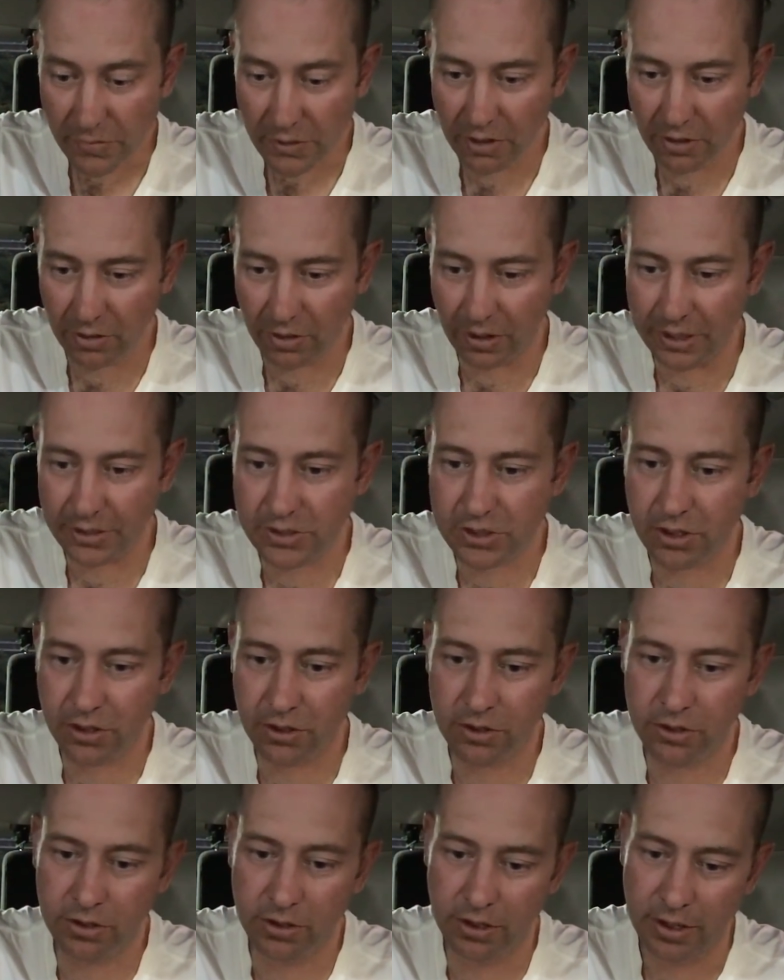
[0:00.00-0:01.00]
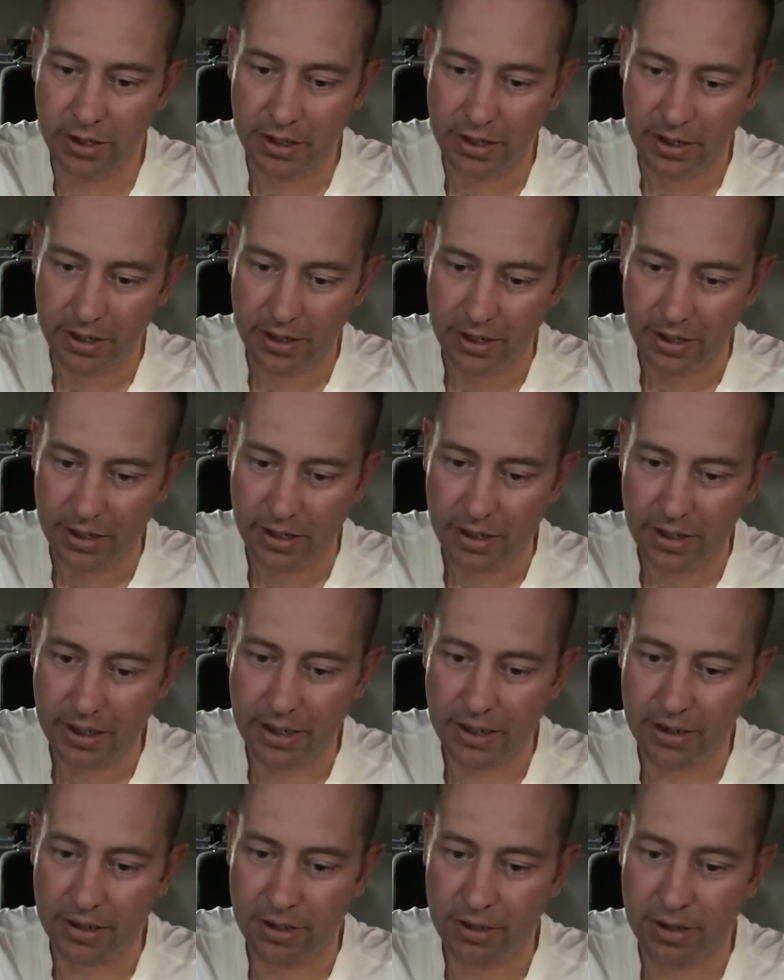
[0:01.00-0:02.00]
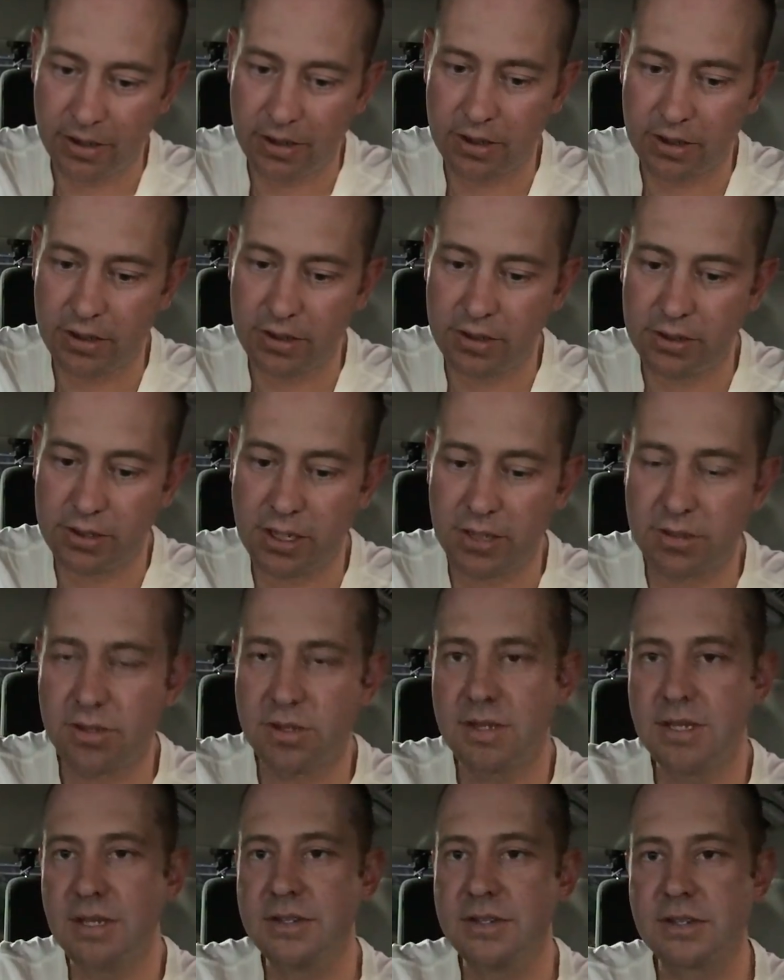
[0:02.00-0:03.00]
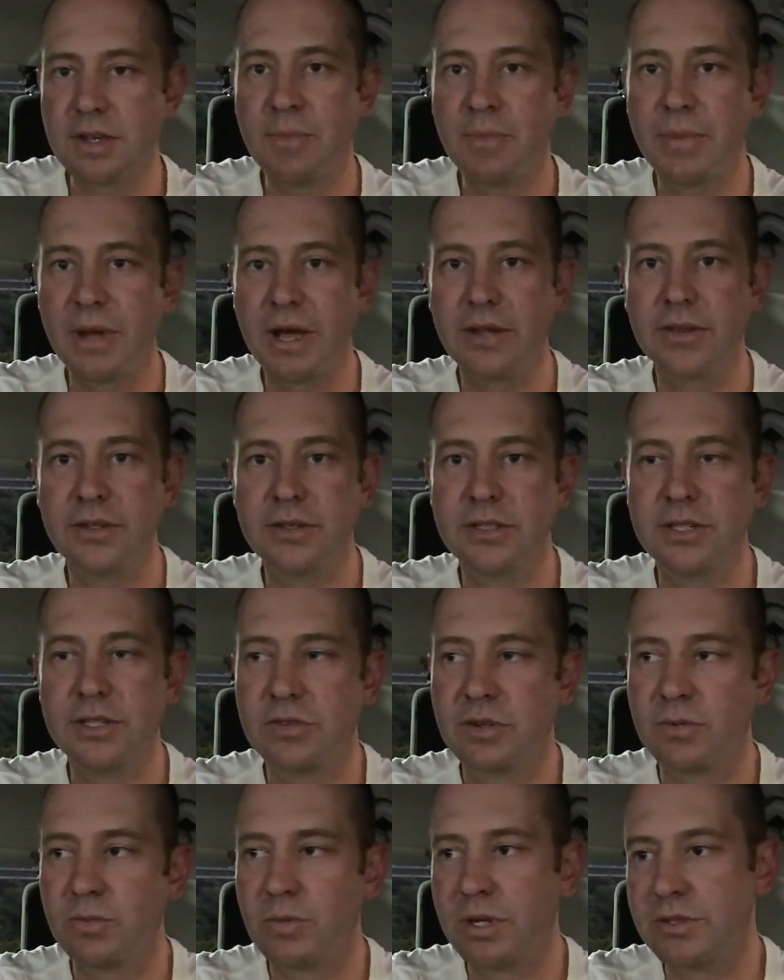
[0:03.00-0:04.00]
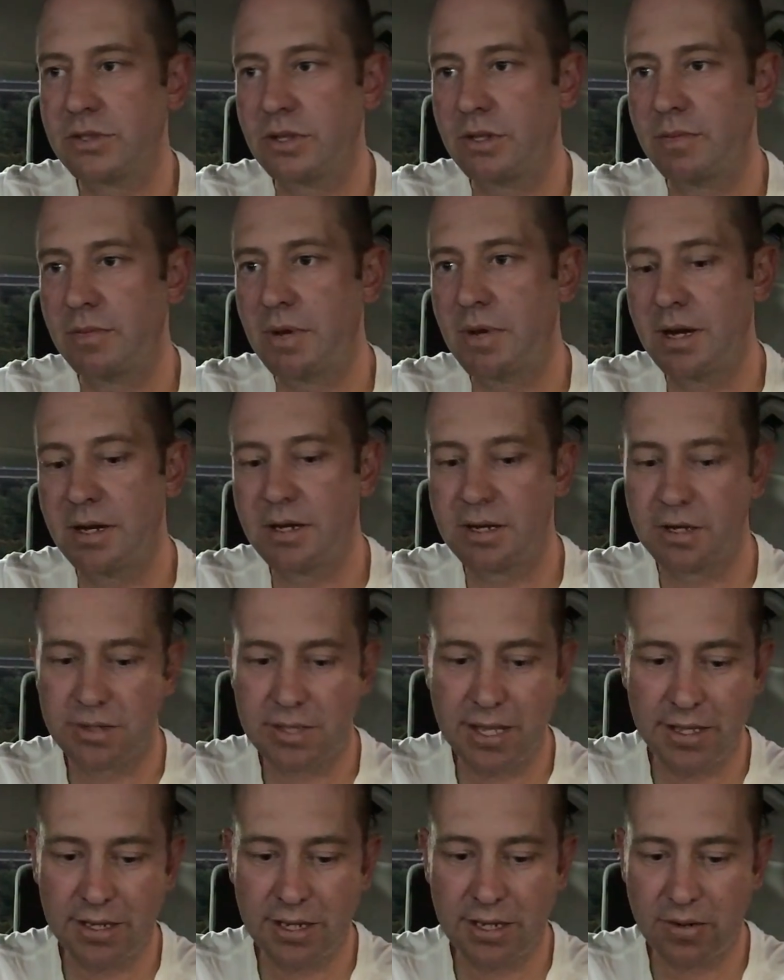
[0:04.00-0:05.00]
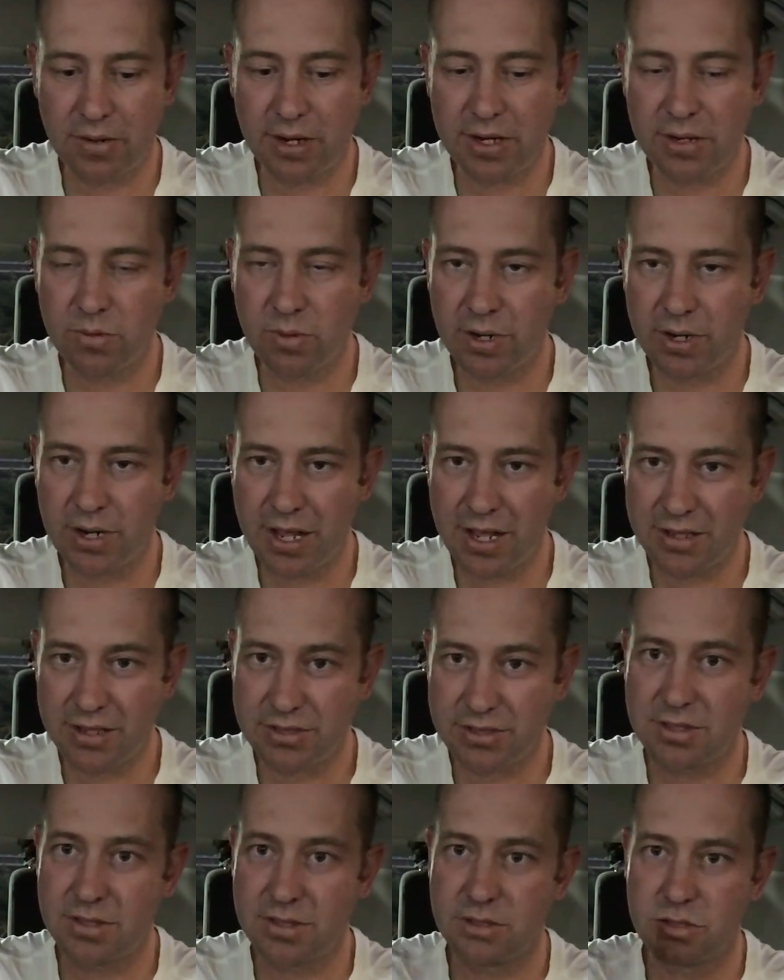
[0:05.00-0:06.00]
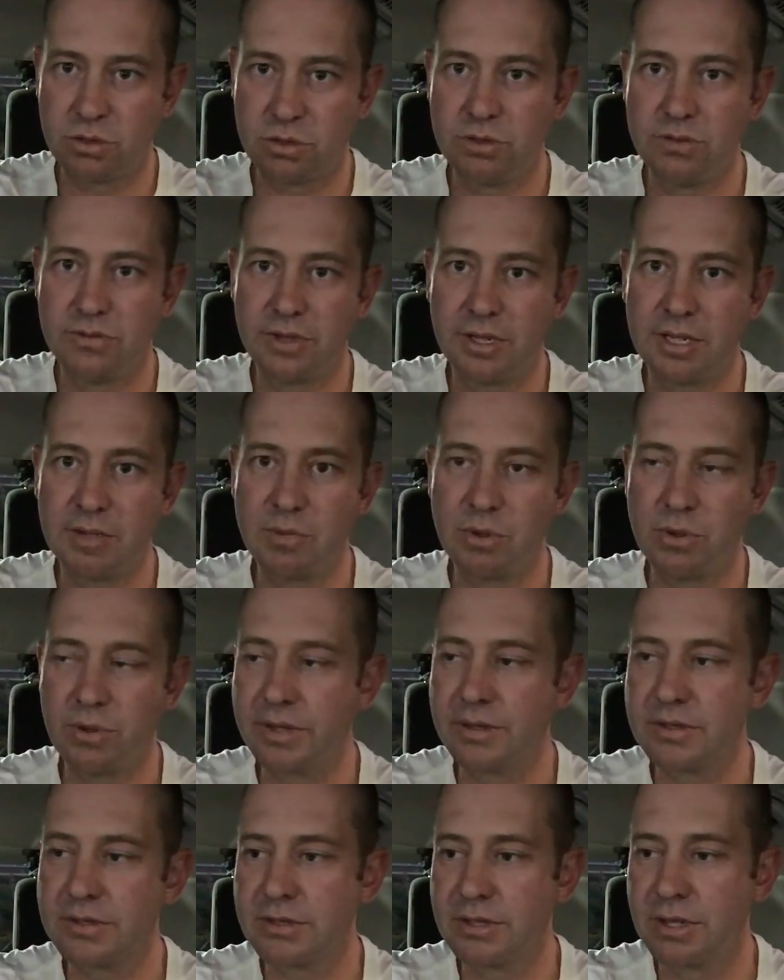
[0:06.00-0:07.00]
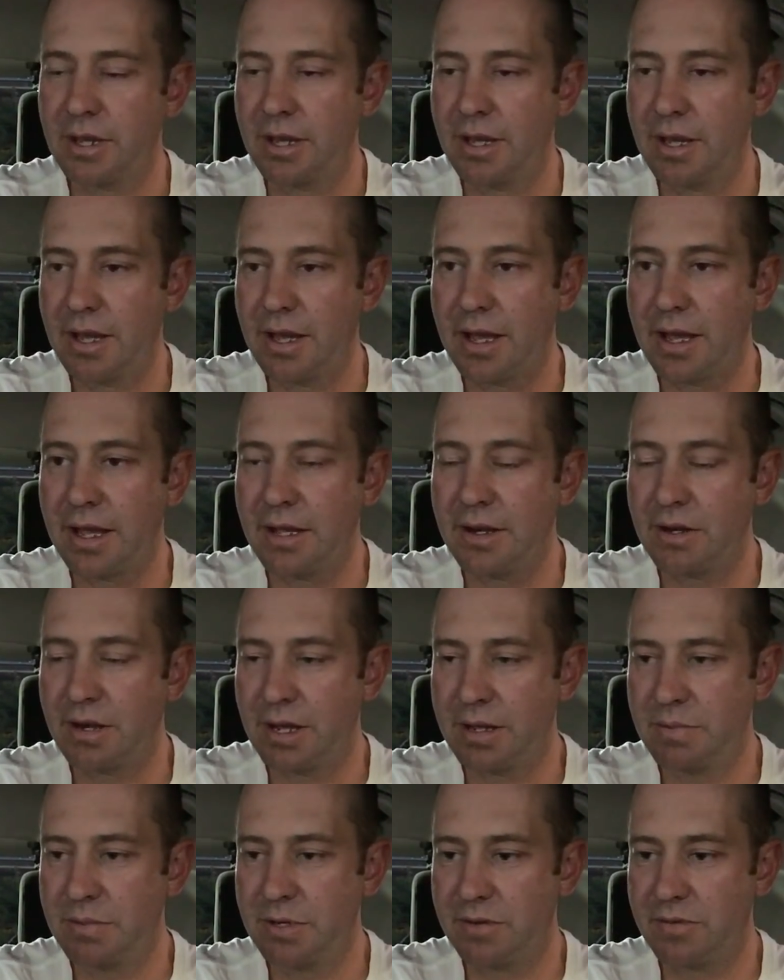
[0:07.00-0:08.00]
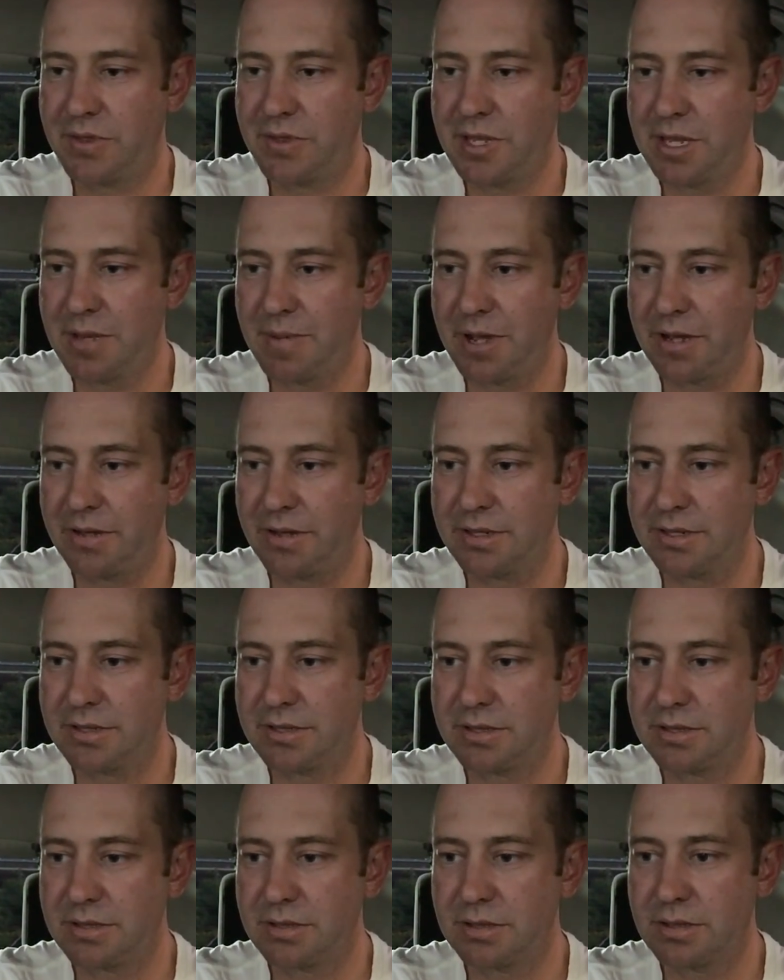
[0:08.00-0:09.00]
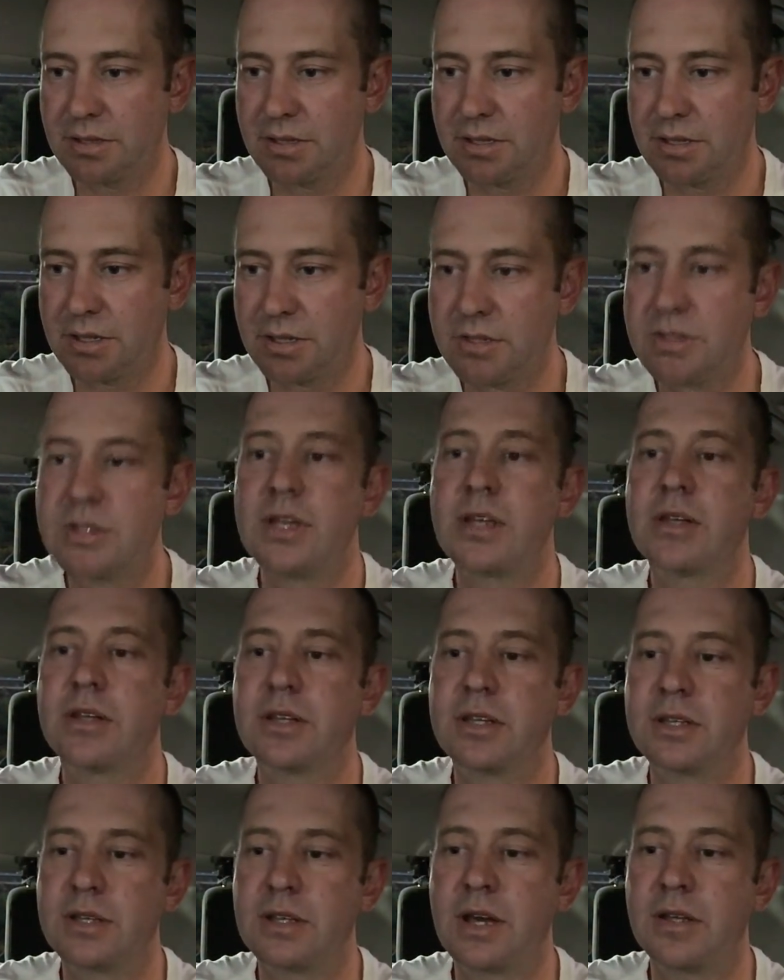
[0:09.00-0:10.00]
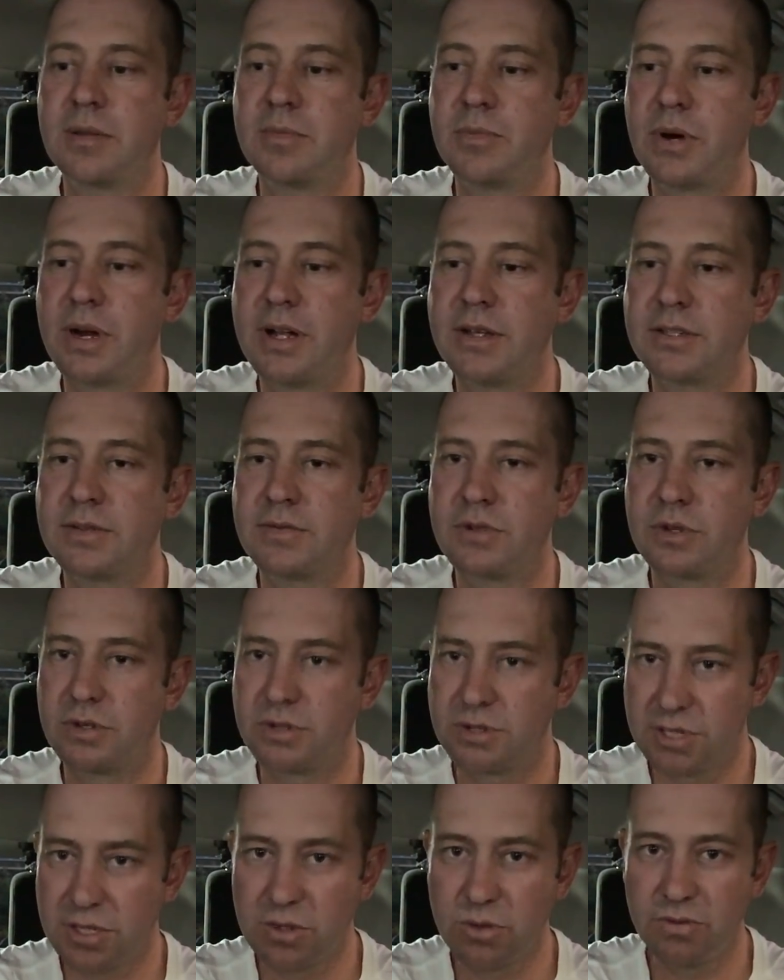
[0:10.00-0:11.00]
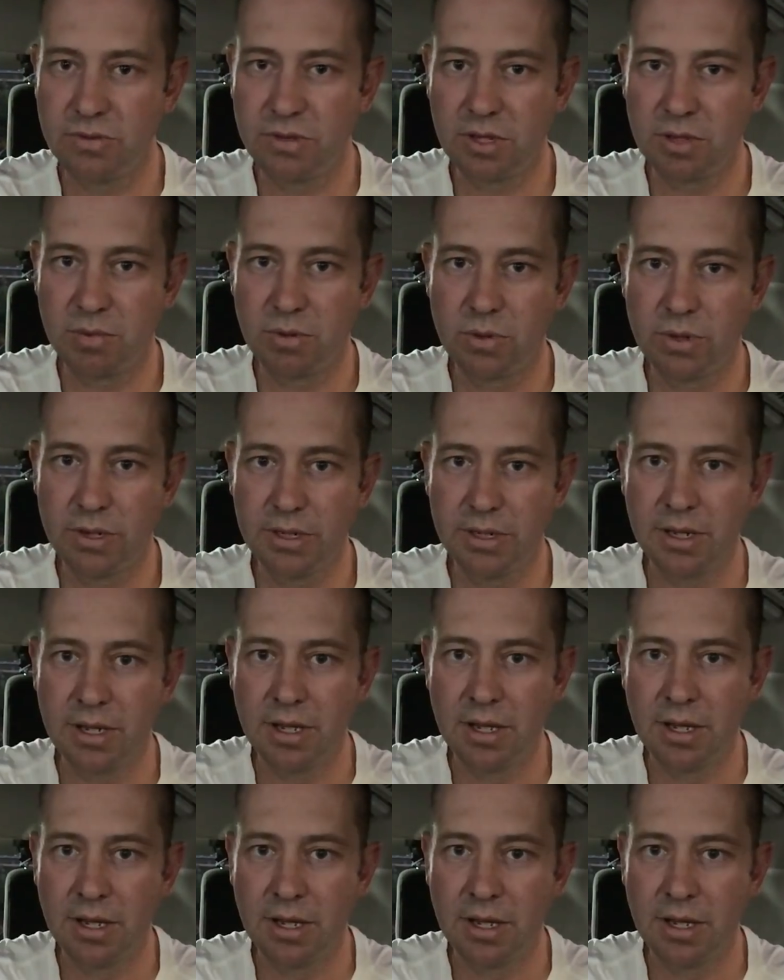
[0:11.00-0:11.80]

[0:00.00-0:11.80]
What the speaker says: All right, so the other thing is about the different ones on the market. The LRA one has 2 filling points, and I had a bit of think about this, because the other brands have got a single filler point.